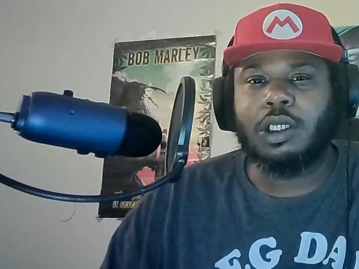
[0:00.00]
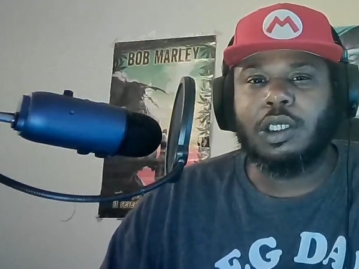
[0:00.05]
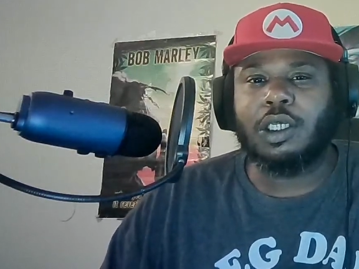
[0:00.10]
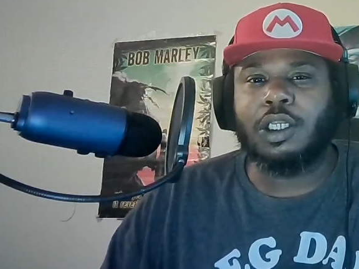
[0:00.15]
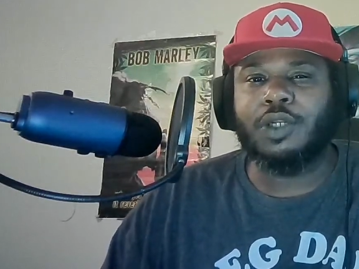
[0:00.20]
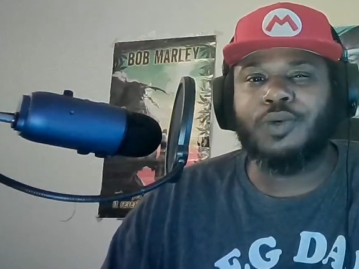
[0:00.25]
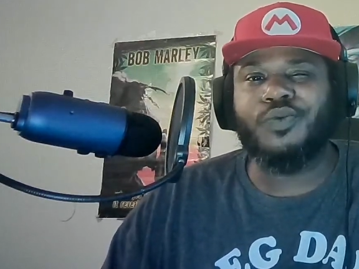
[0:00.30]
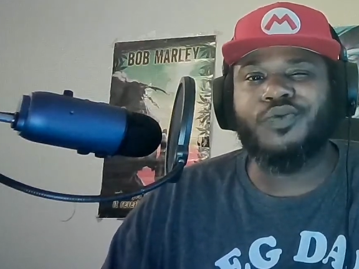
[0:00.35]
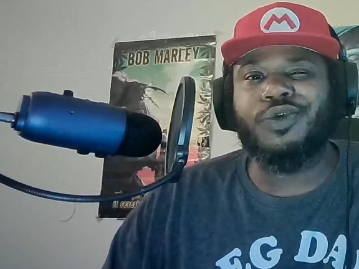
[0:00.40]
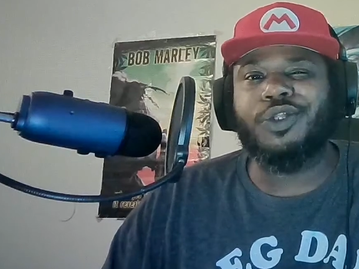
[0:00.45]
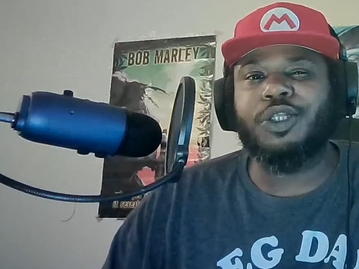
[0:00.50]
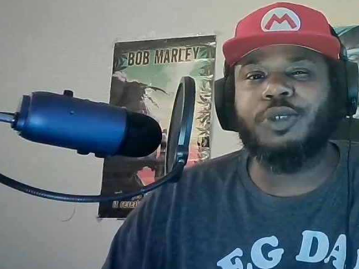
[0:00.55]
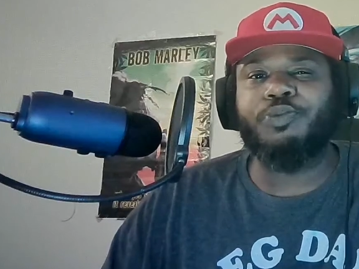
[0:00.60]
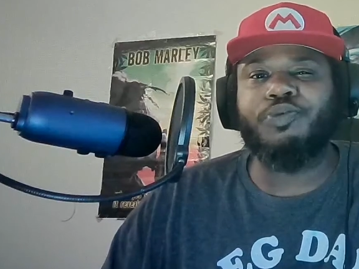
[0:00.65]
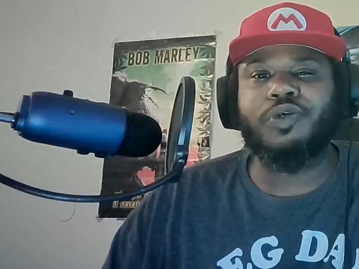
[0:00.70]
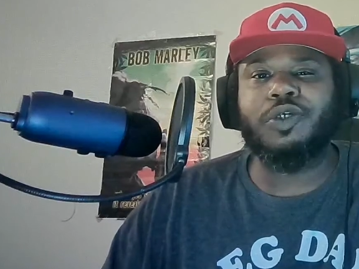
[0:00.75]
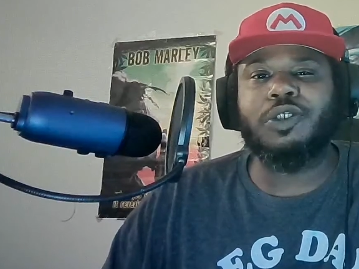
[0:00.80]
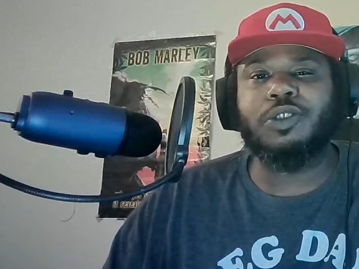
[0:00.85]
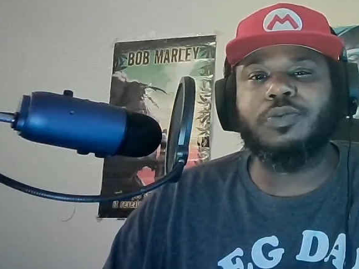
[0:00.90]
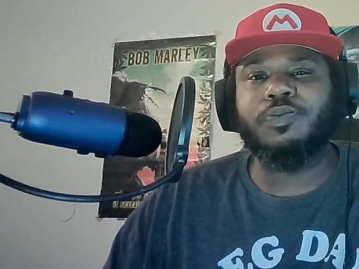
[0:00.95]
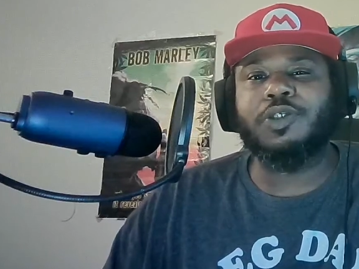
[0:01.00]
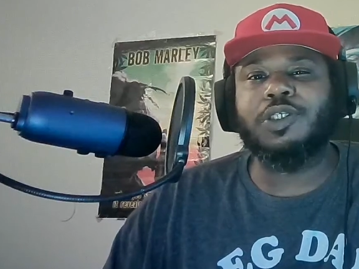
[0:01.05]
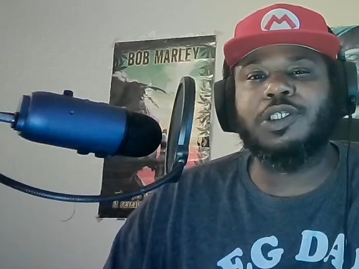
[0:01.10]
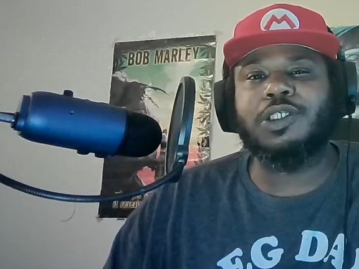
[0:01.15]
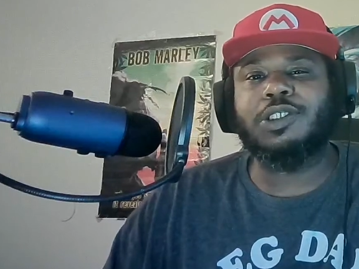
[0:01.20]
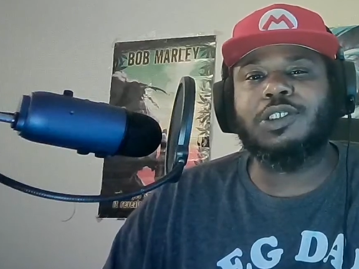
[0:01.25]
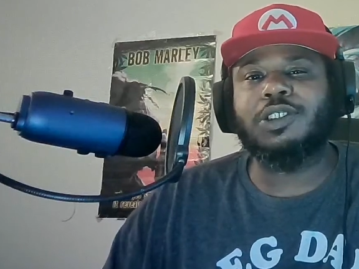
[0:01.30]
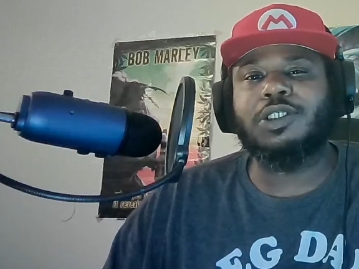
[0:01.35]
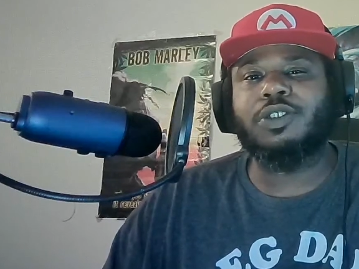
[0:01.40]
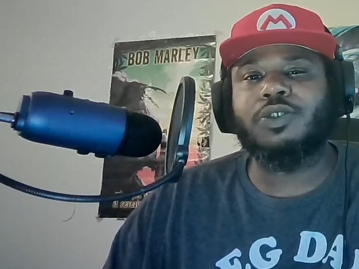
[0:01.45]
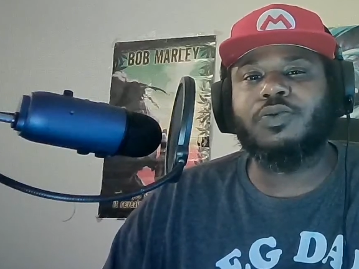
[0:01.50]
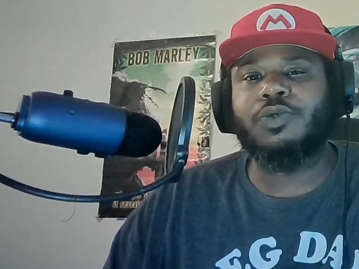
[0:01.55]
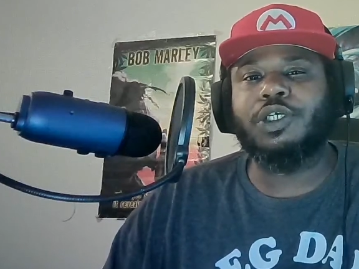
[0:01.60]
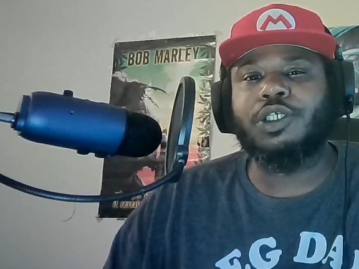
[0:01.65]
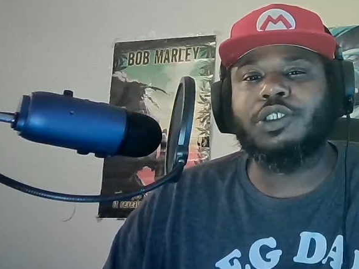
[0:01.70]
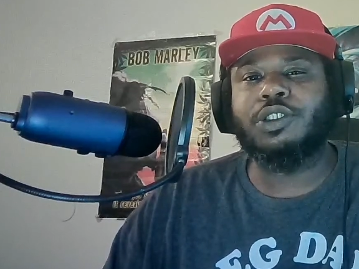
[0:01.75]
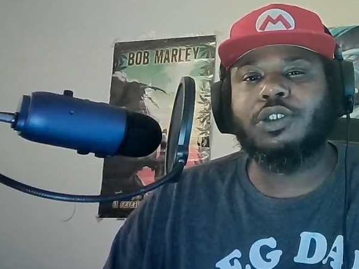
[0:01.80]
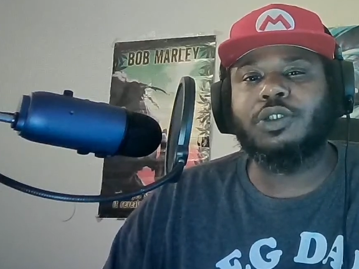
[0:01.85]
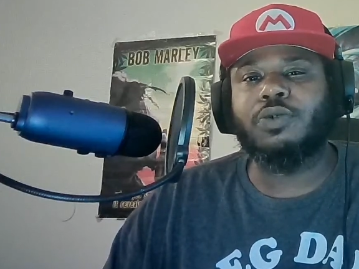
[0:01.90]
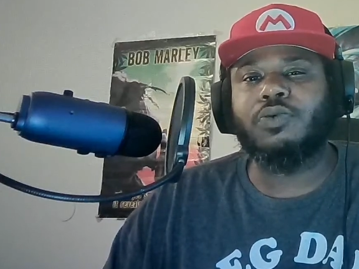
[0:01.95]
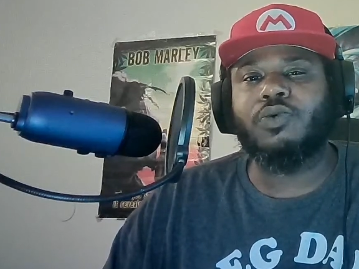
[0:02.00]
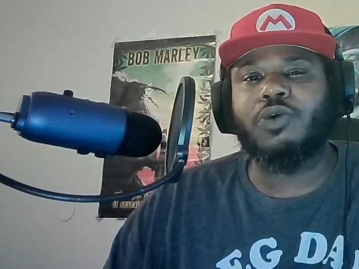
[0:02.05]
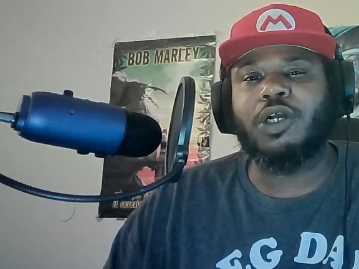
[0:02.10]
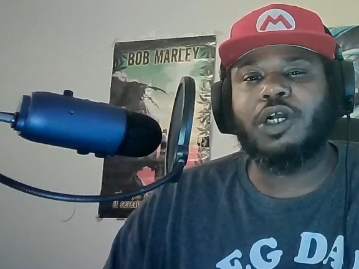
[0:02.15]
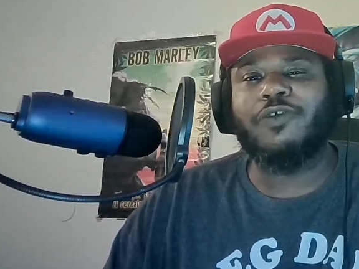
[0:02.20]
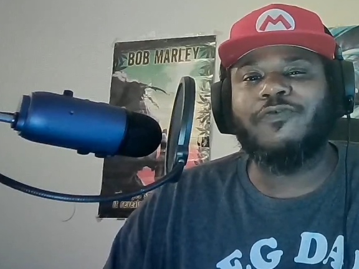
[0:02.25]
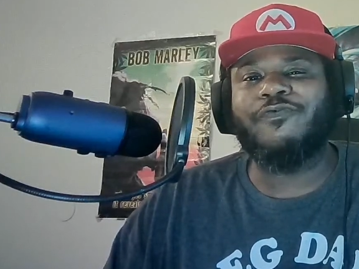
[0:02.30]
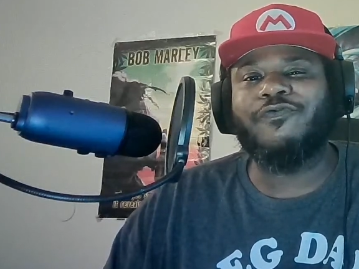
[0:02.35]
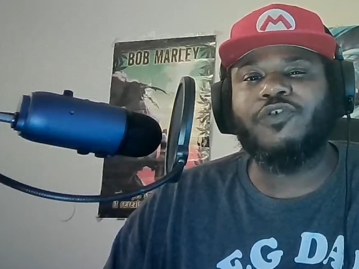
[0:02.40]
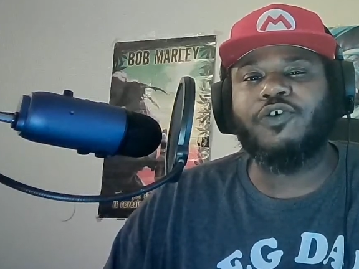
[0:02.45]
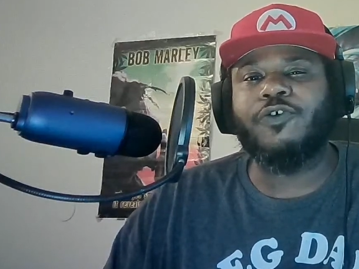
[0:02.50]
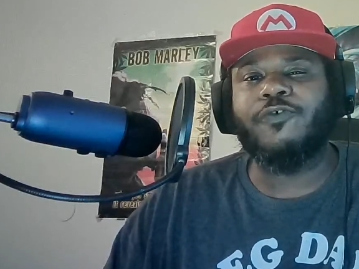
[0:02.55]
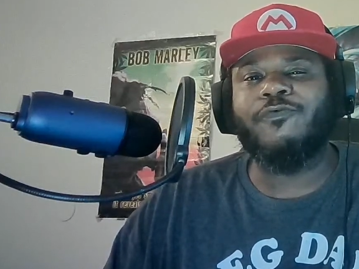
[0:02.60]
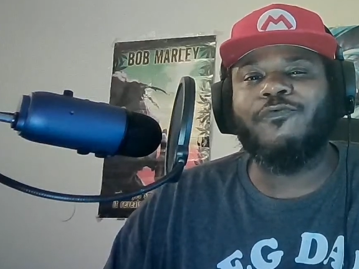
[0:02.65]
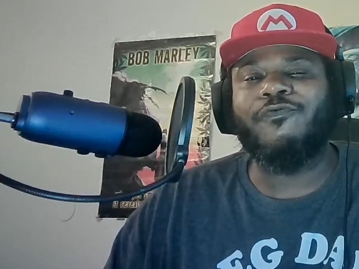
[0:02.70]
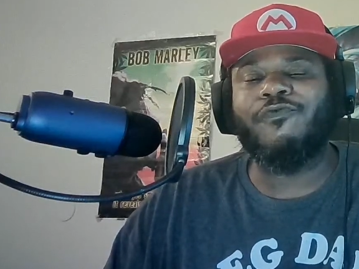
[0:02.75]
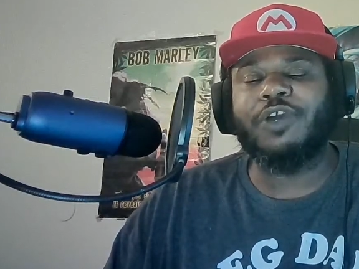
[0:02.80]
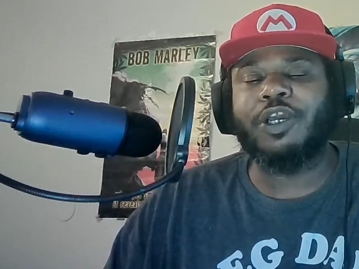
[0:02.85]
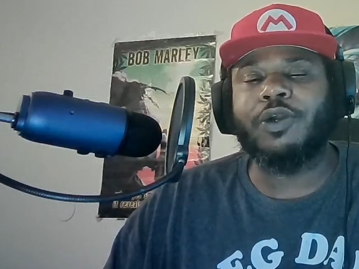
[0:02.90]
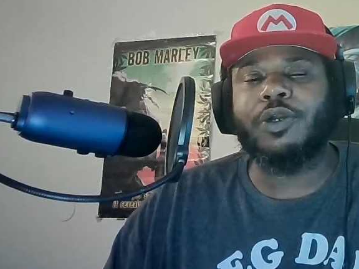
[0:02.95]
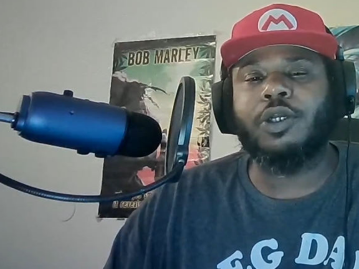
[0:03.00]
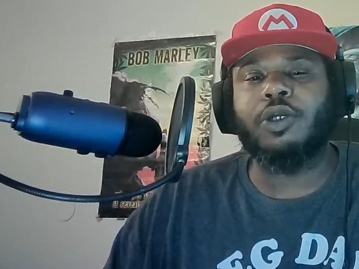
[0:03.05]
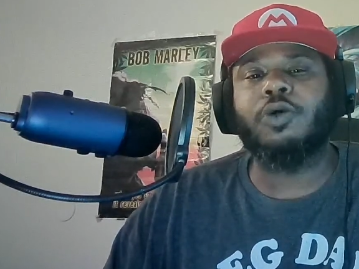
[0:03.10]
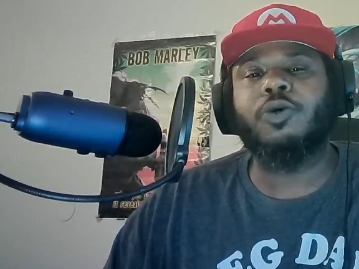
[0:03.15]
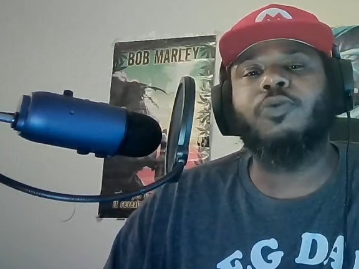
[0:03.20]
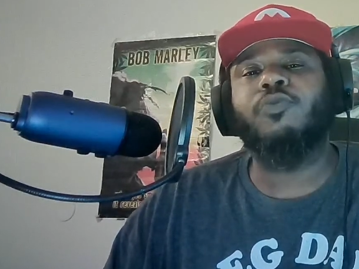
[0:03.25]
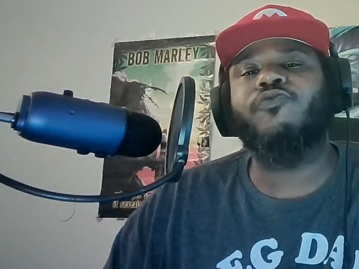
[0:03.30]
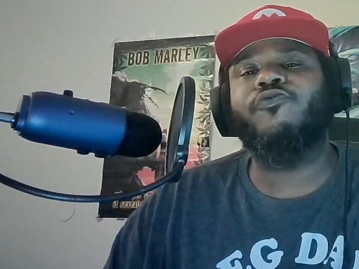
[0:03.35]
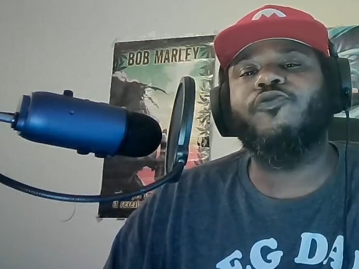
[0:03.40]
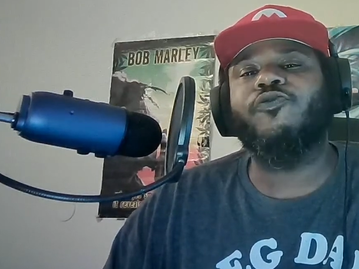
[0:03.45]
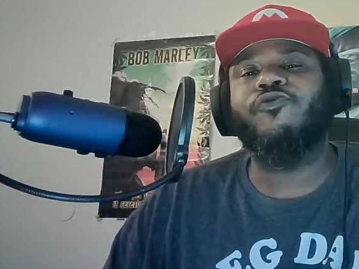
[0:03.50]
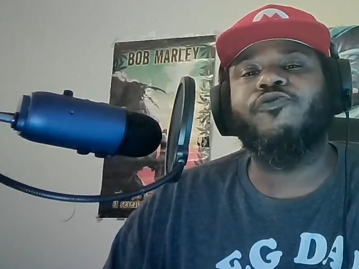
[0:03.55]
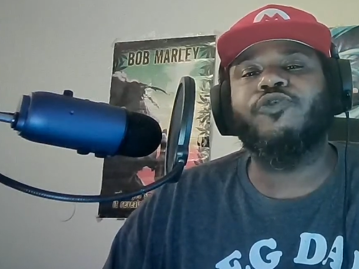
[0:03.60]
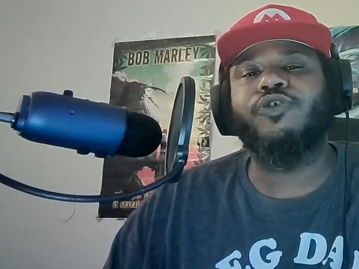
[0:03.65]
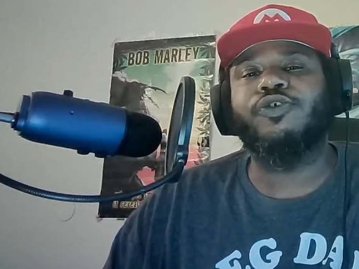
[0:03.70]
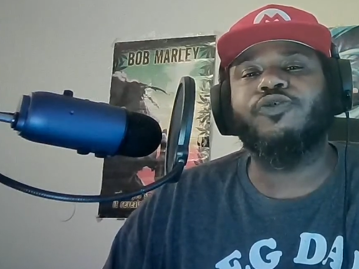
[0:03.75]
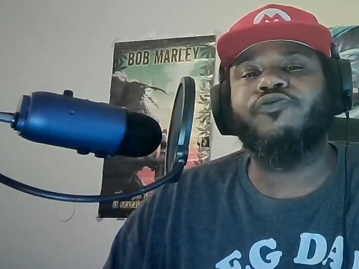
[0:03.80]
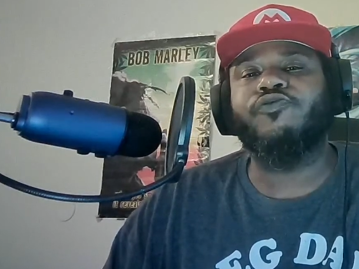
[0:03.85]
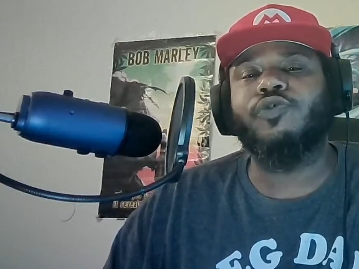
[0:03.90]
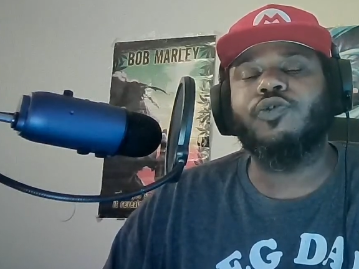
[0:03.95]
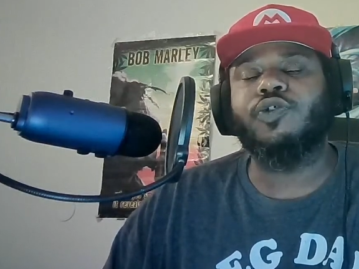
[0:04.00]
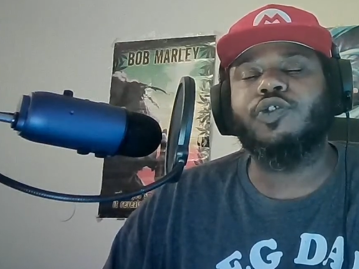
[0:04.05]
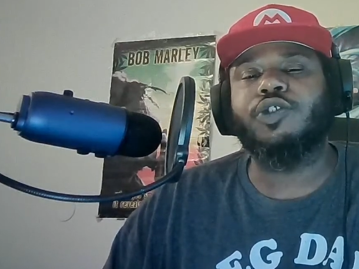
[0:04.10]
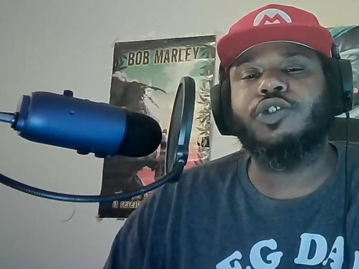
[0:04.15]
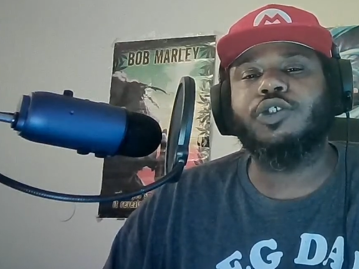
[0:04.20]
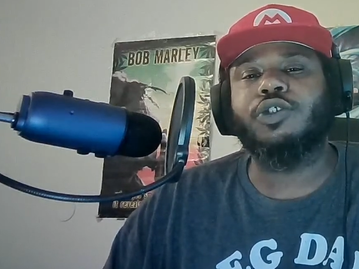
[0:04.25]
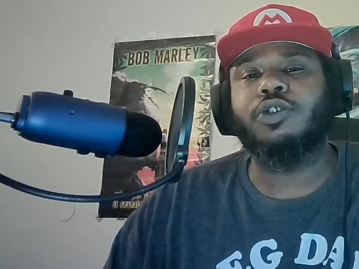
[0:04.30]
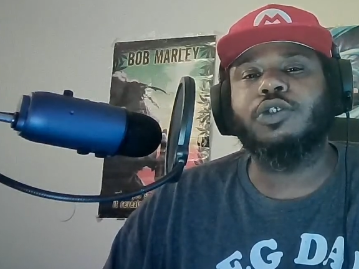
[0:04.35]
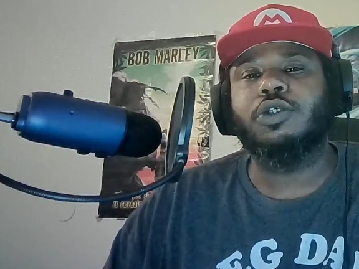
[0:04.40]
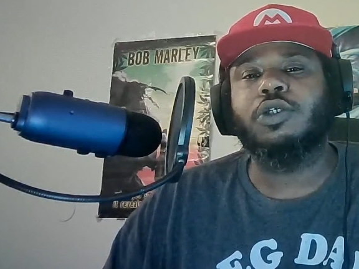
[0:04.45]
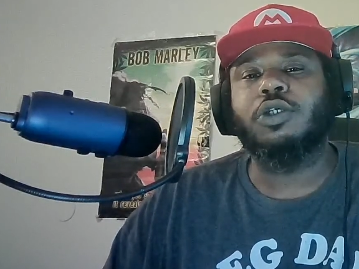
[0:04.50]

And it really puts me in a situation where I feel very hopeful for the future.